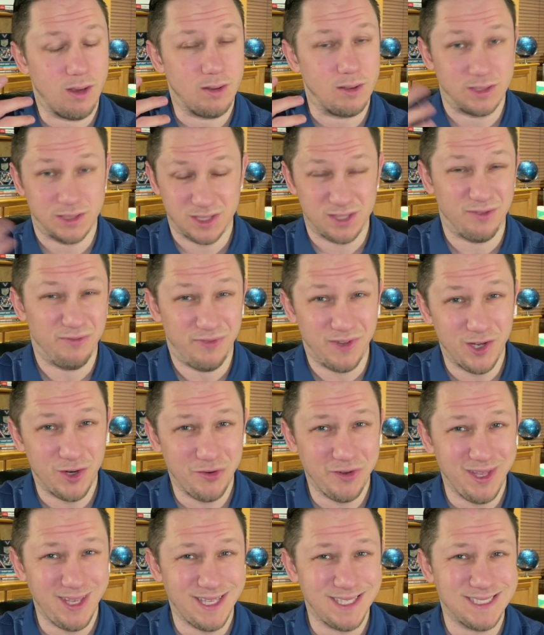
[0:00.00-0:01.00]

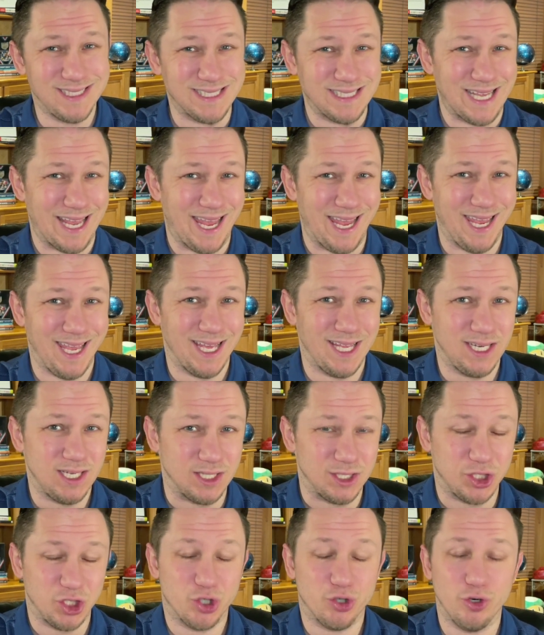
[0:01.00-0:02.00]
civilians and
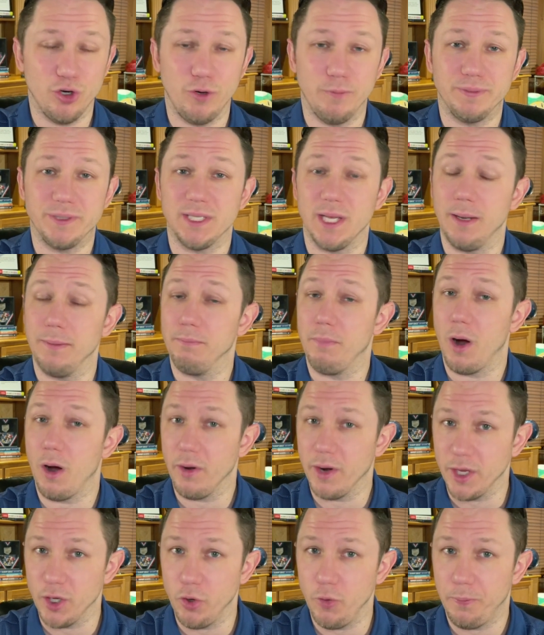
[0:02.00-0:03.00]
troops in
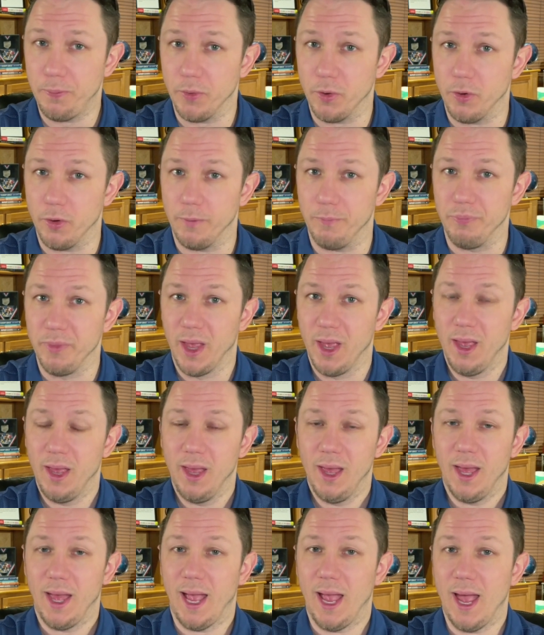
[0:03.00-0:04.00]
Mariupol,
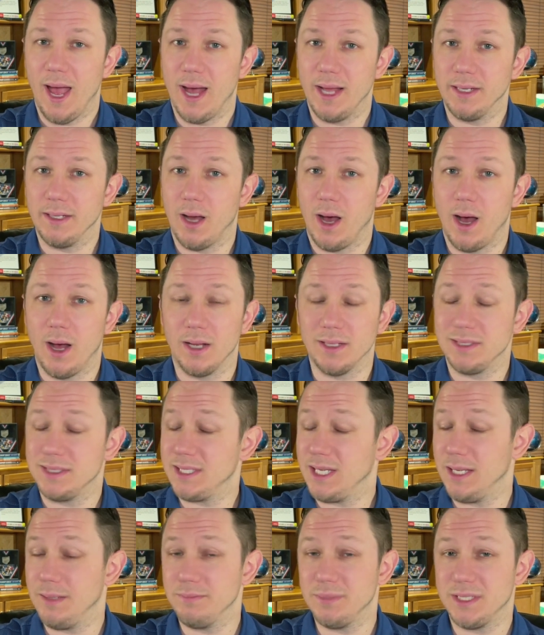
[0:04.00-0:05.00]
and uh,
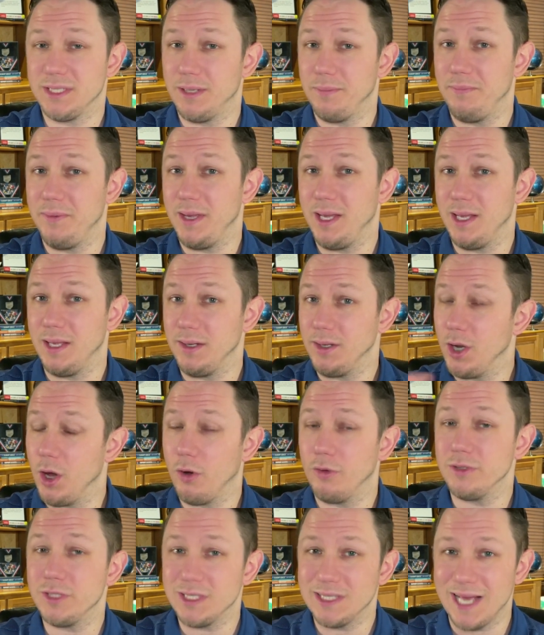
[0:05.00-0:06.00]
seems to be
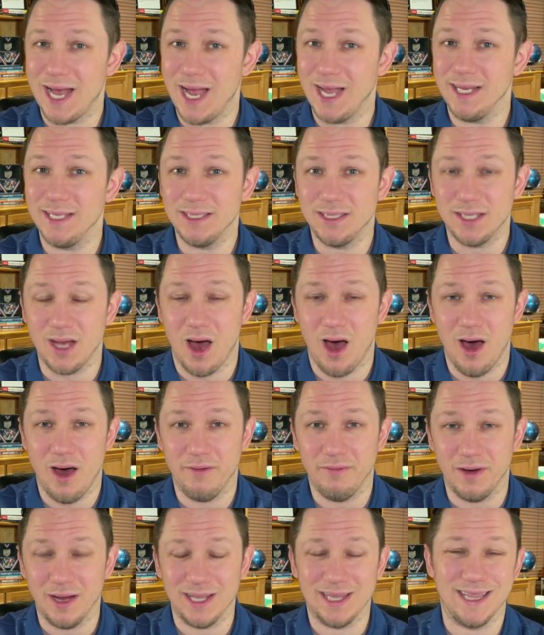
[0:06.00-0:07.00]
no signs
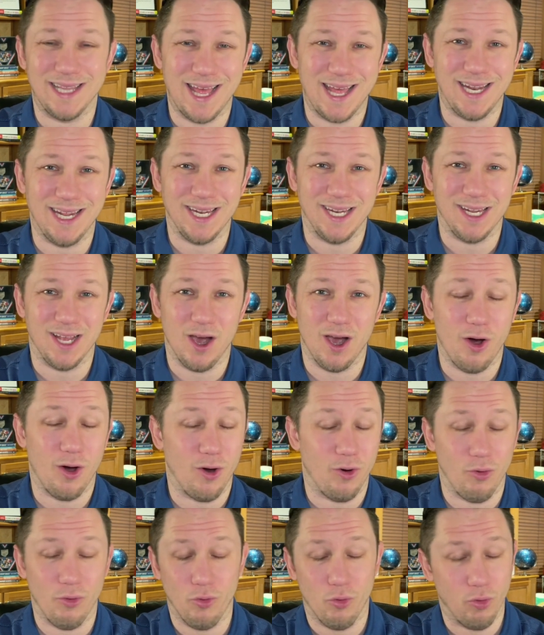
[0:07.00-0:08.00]
of letting
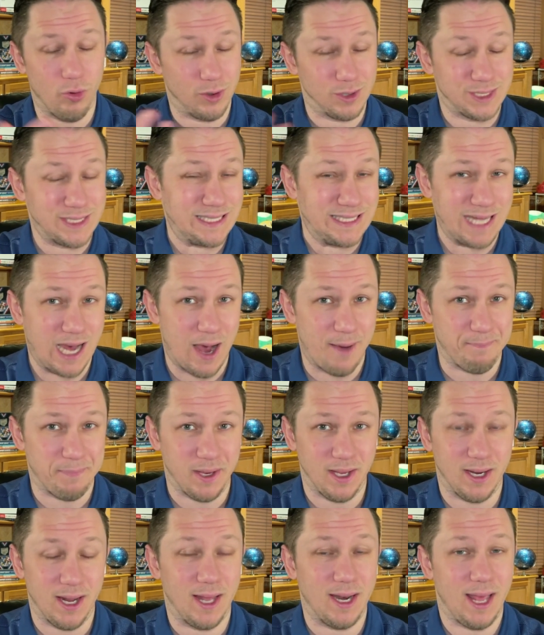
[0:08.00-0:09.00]
go or
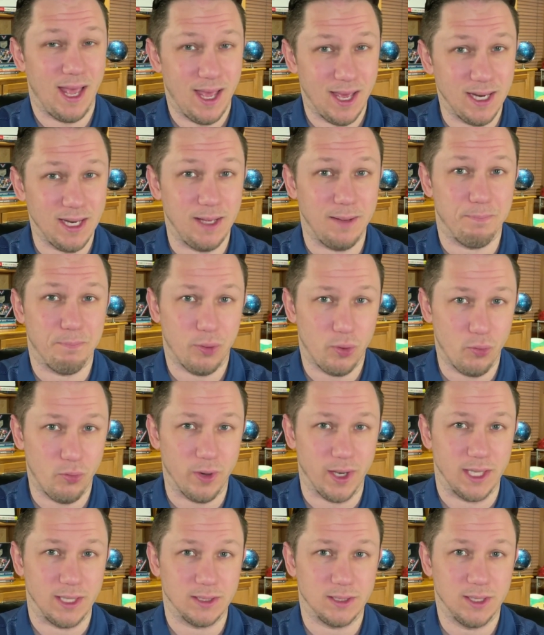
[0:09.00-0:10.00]
stopping at any
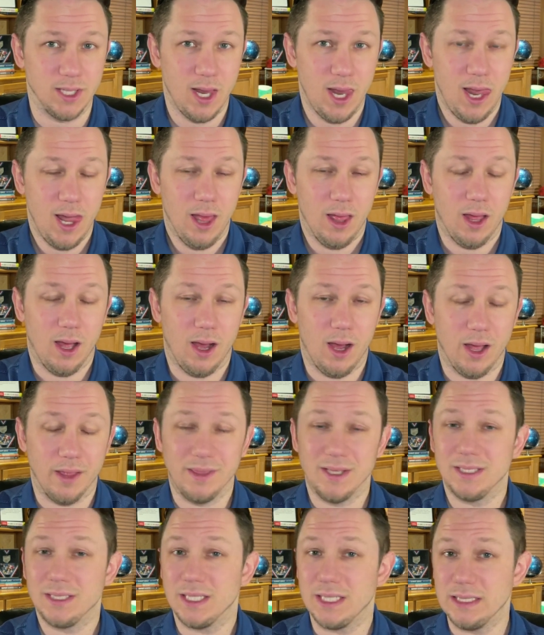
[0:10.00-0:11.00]
point. Uh,
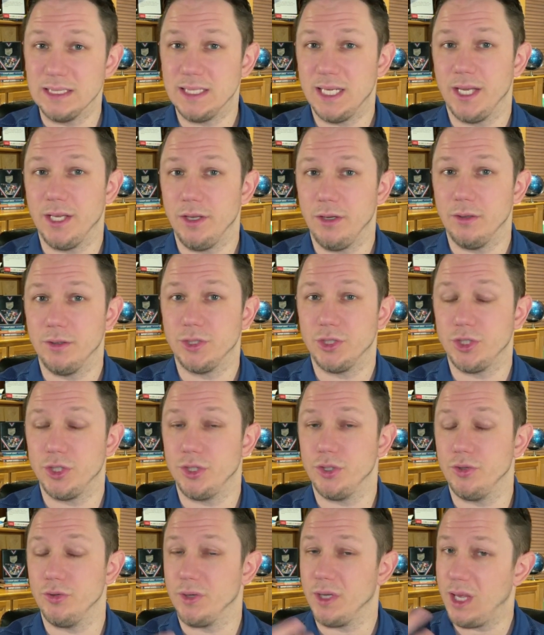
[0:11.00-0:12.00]
this continues
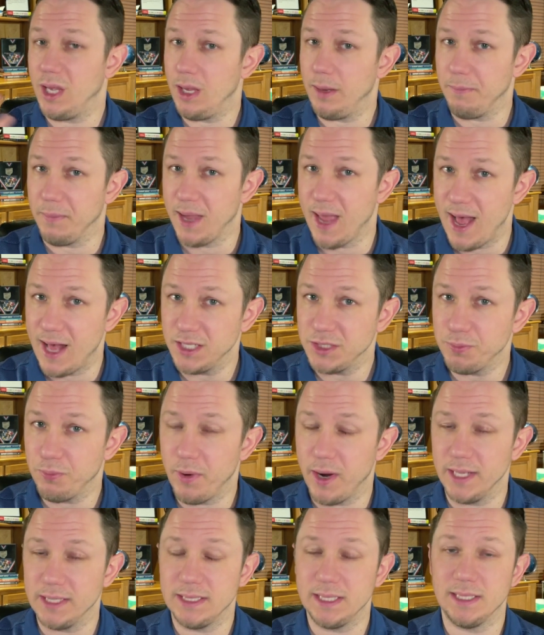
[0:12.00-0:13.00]
to keep gas
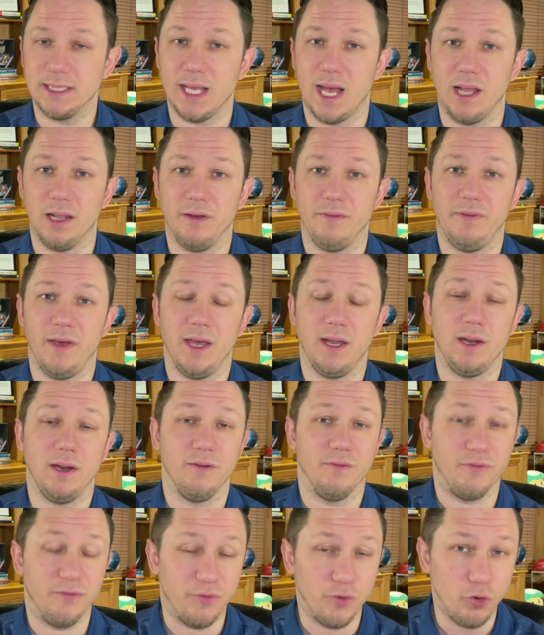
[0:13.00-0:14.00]
prices elevated,
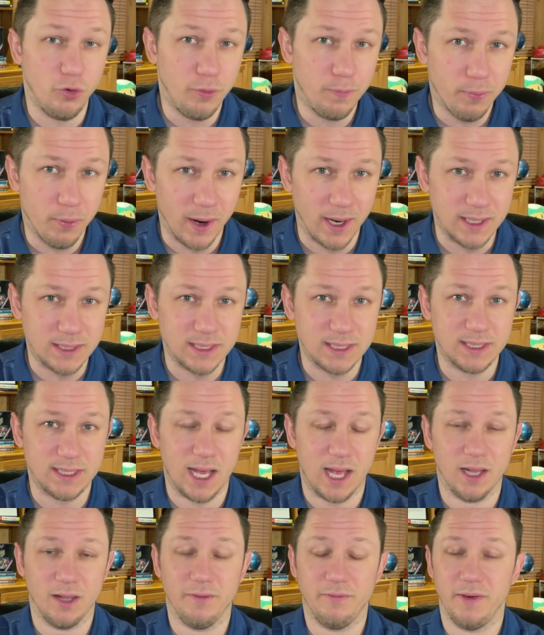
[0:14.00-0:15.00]
food prices
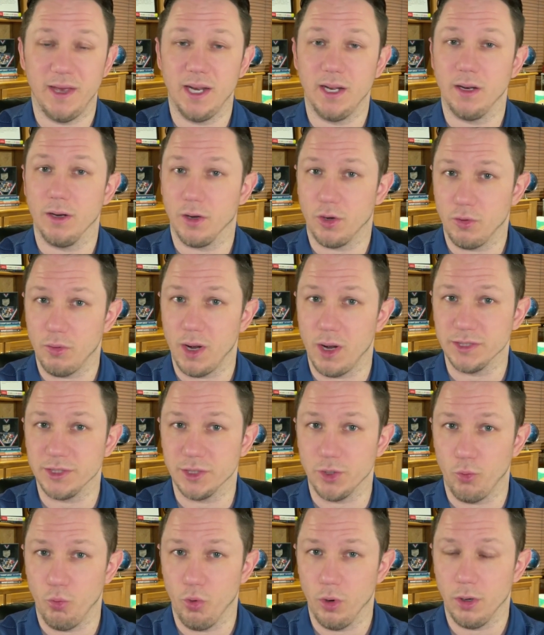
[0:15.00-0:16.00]
elevated across
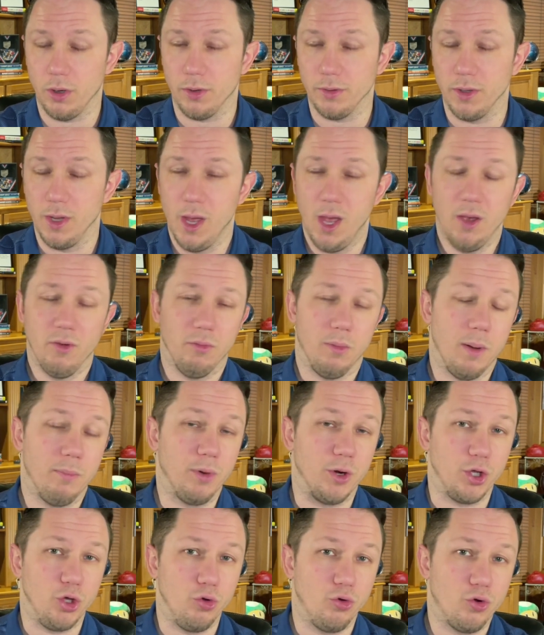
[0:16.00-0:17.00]
the world. Remember,
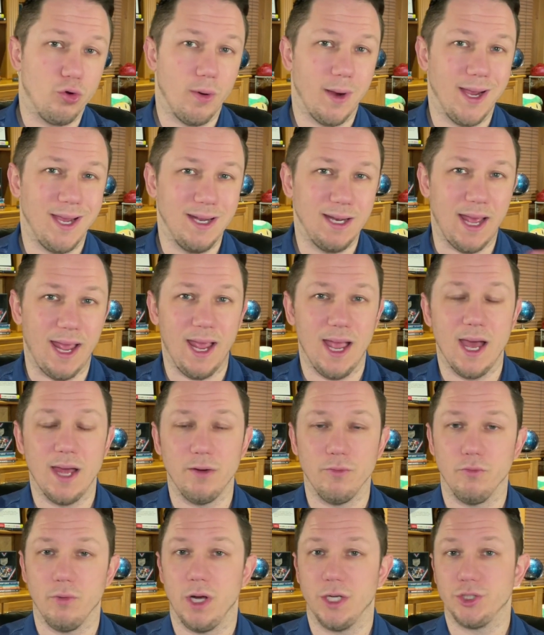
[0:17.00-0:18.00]
Ukraine
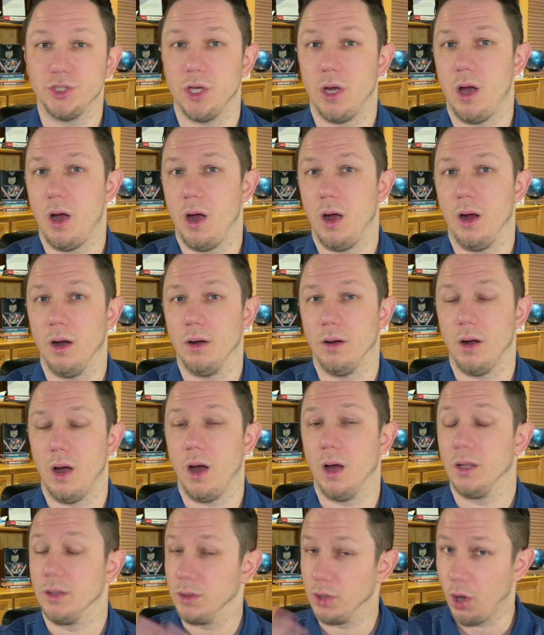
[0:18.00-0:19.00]
and Russia are
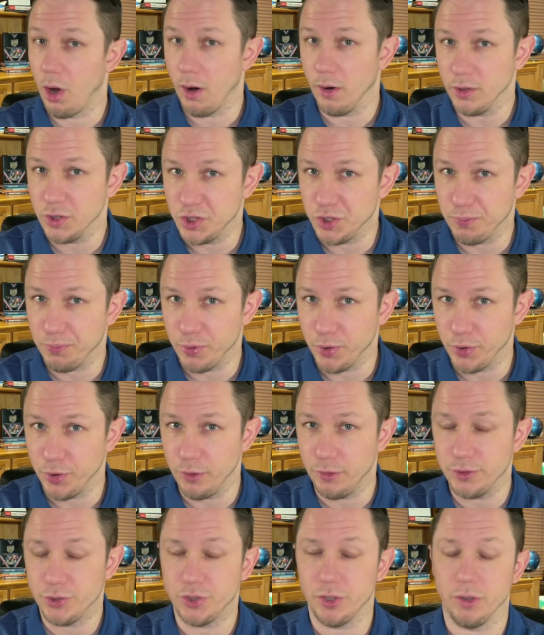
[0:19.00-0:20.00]
uh, large
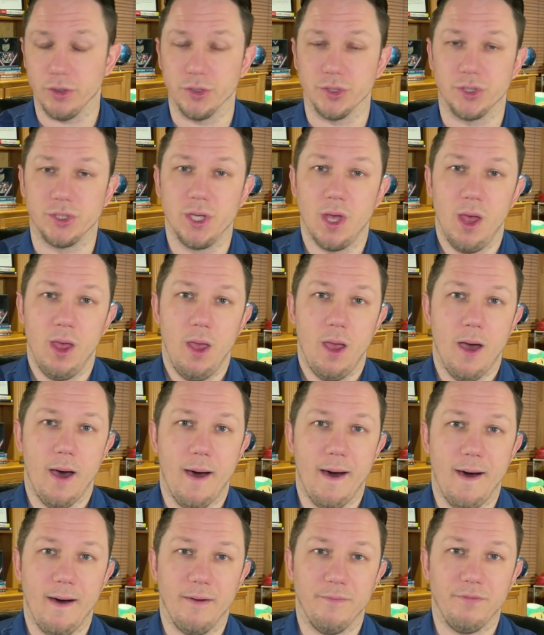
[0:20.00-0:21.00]
producers
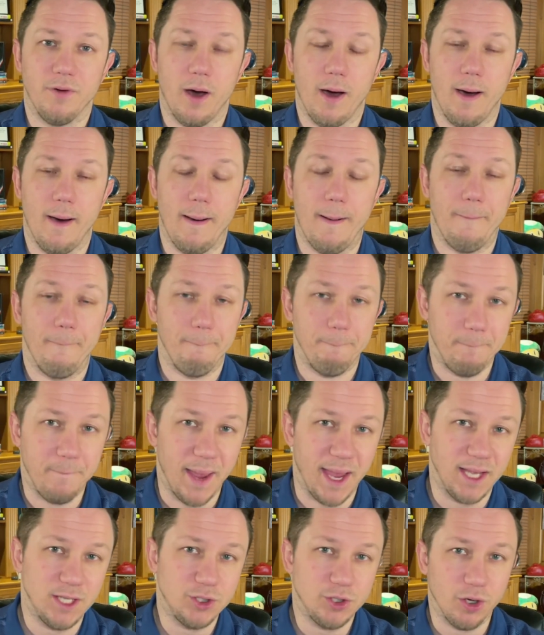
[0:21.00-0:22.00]
of uh,
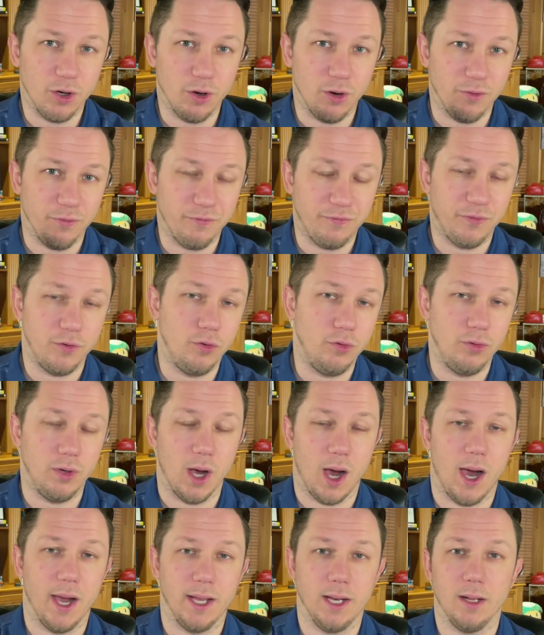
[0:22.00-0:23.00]
major food
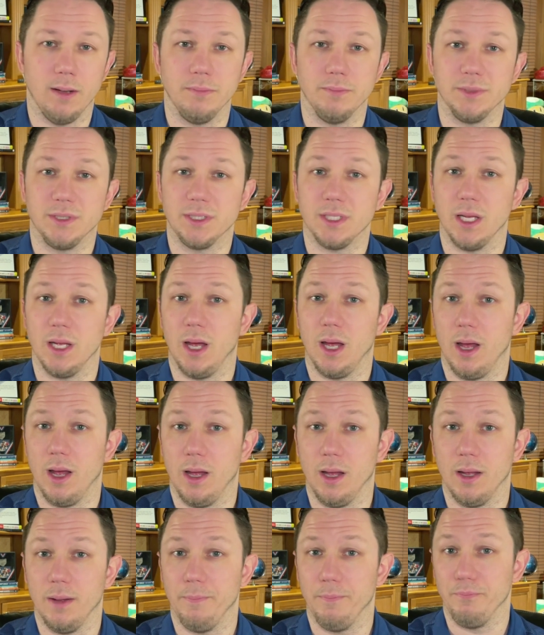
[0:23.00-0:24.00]
items
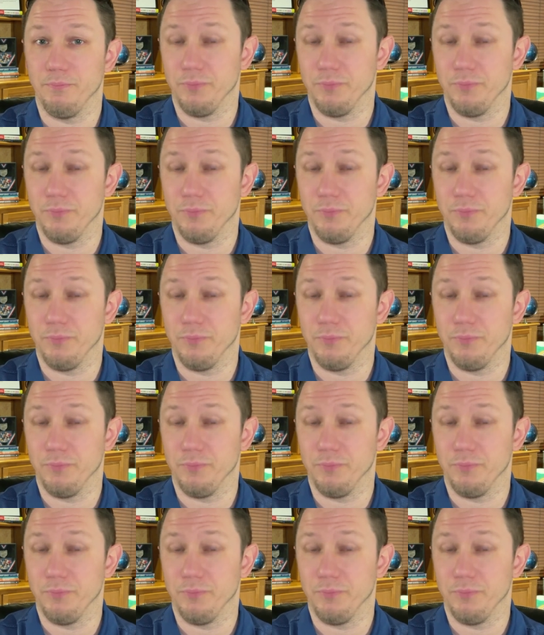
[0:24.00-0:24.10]
uh,